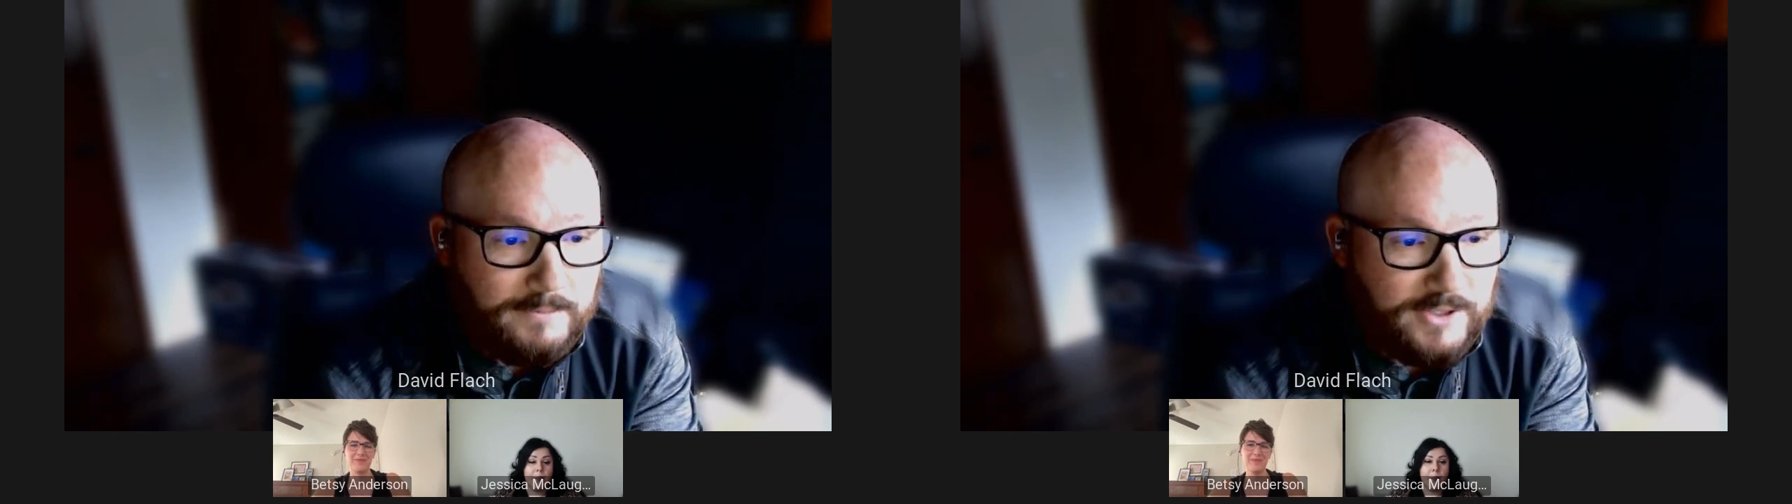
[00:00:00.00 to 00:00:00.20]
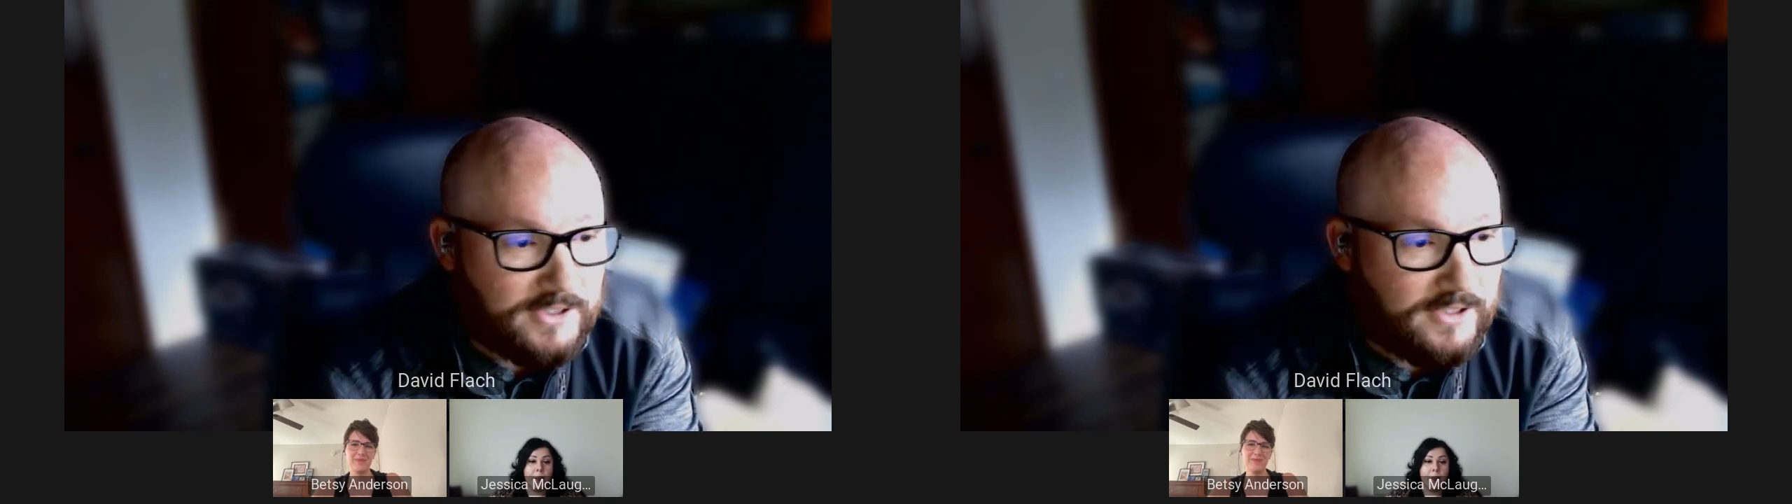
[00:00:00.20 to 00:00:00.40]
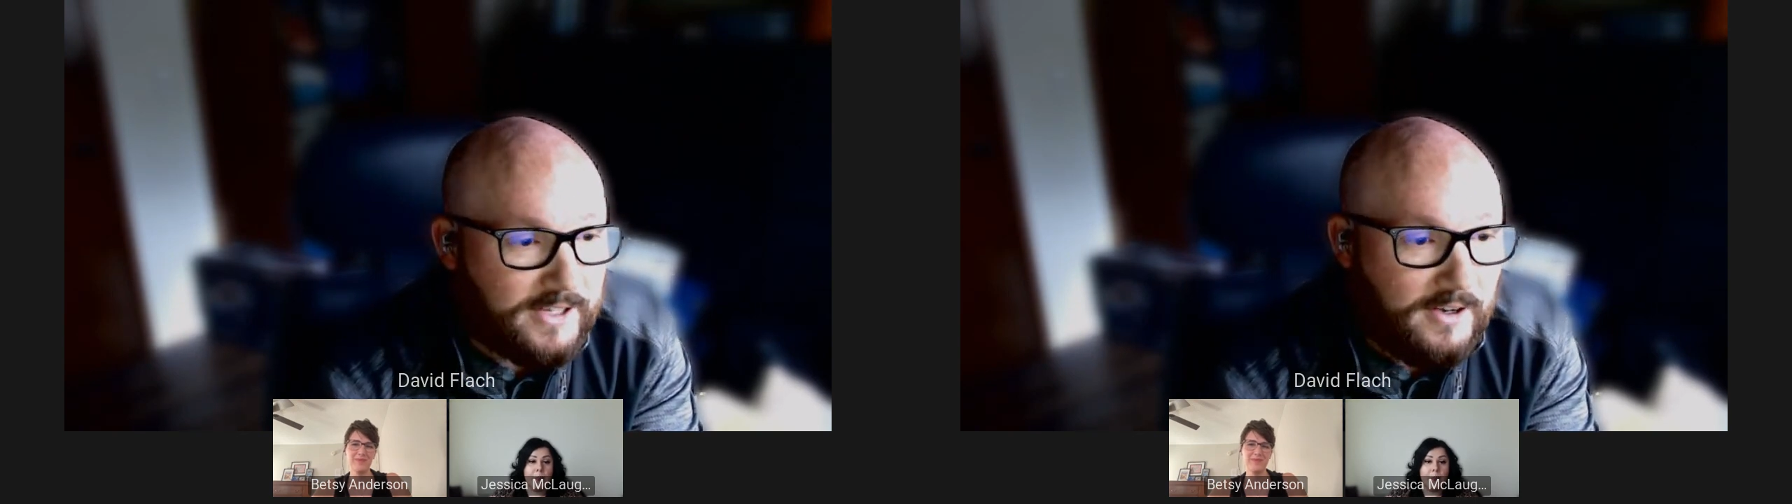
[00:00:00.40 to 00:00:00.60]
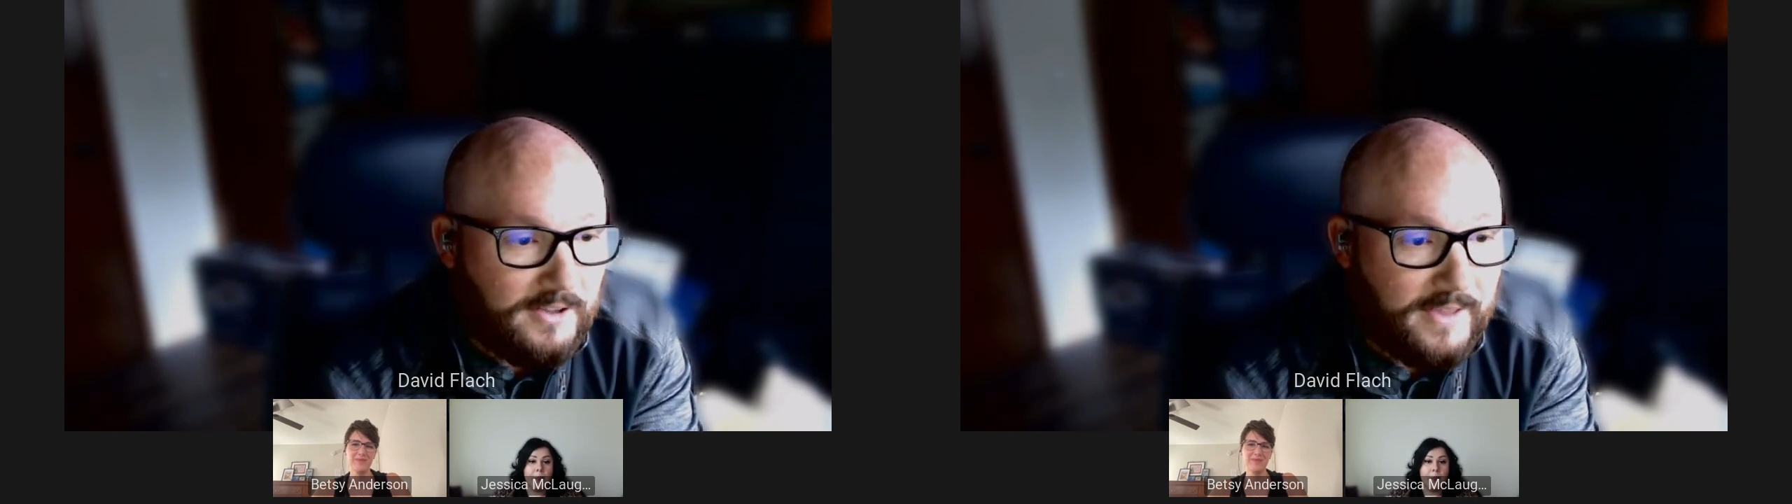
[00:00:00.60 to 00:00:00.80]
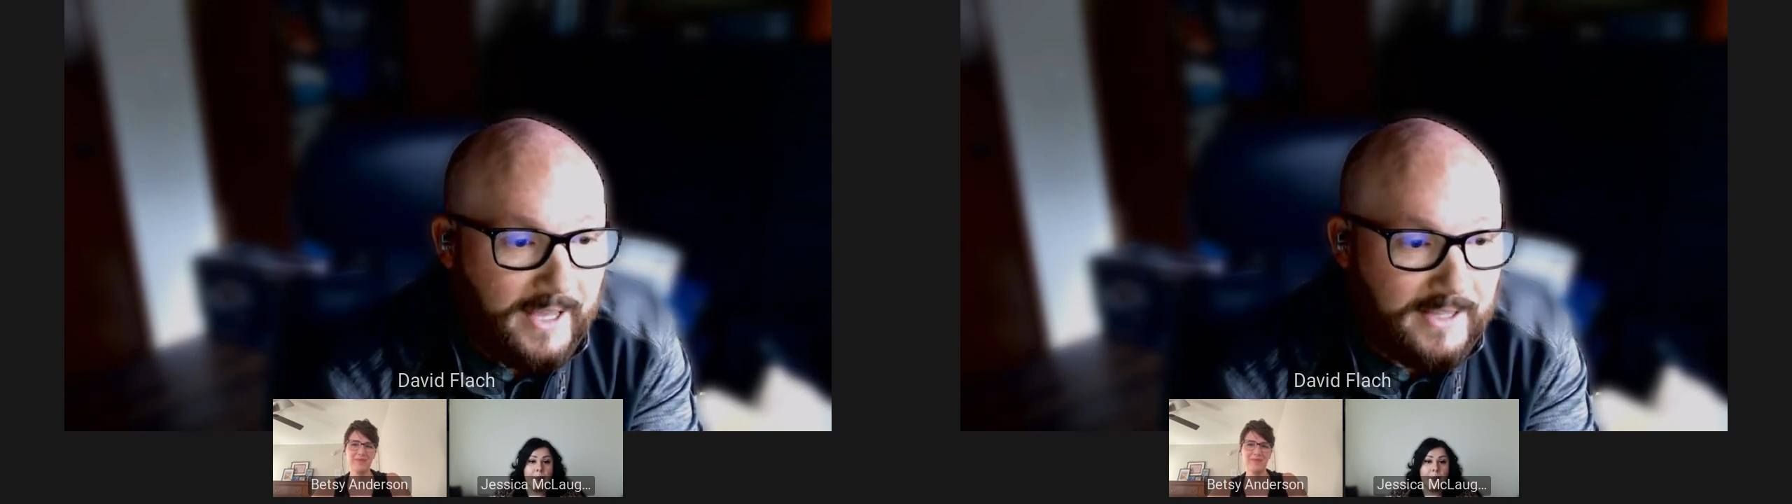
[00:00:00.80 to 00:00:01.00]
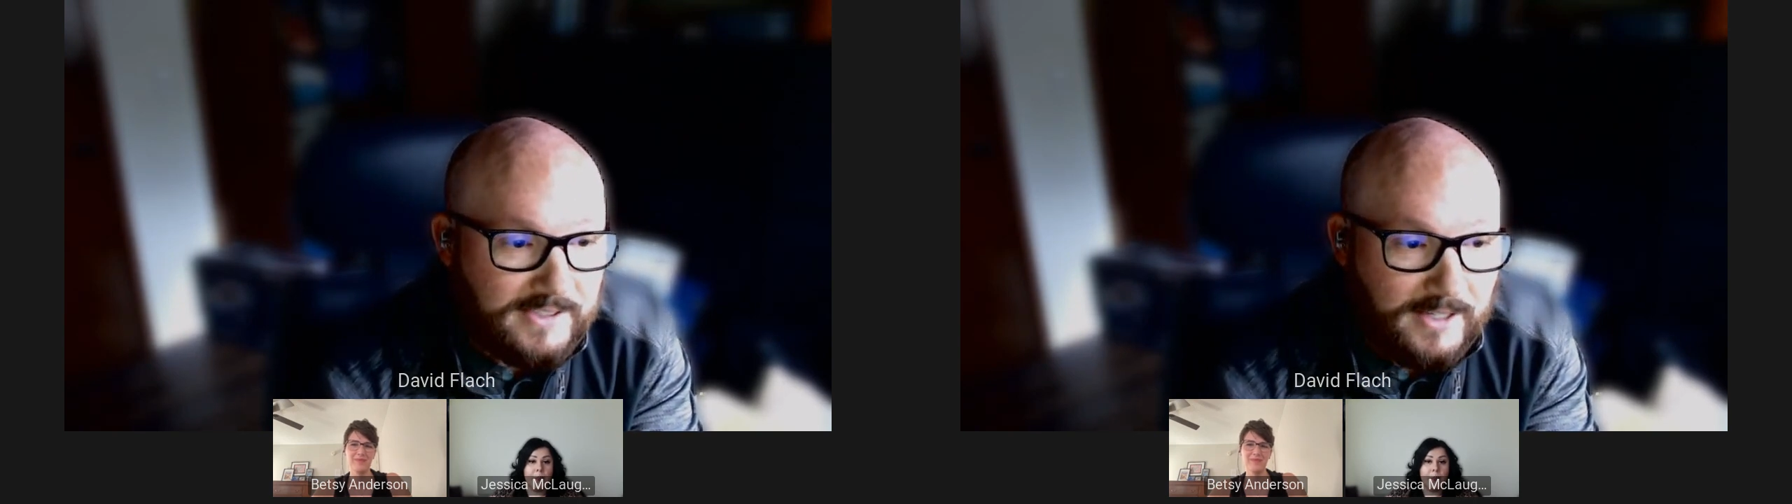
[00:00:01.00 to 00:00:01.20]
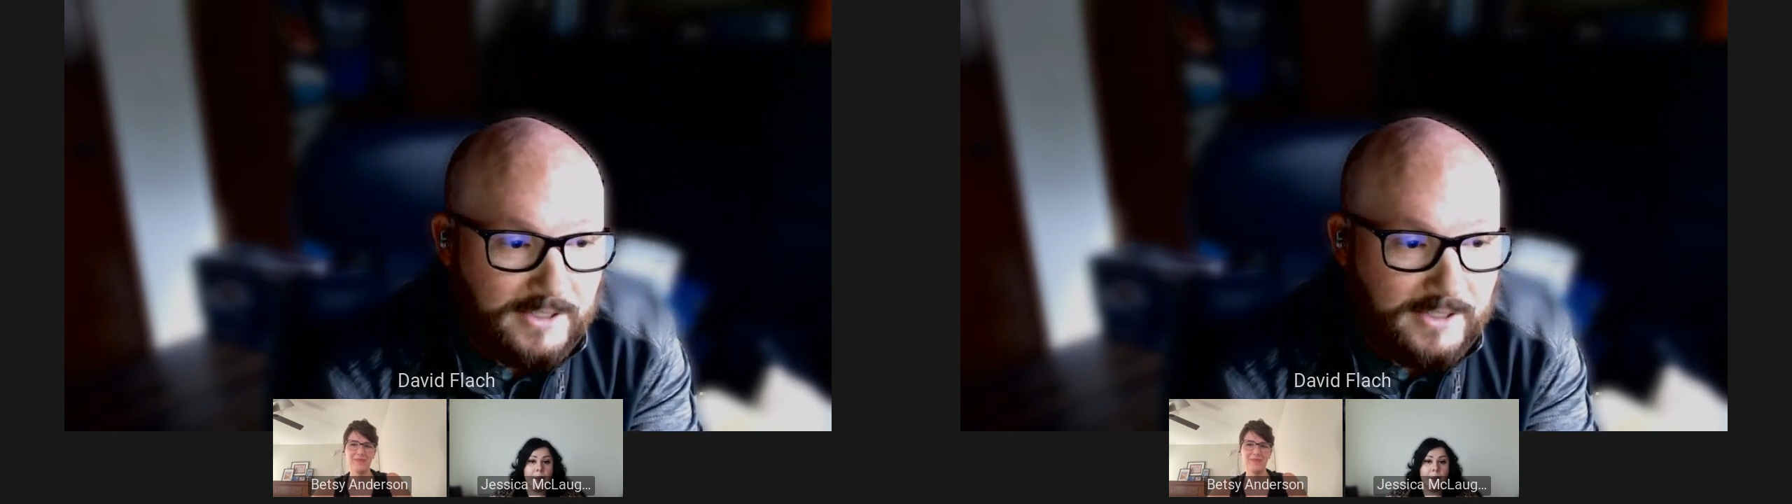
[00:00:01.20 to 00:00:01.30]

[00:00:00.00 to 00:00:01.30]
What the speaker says: Just click on that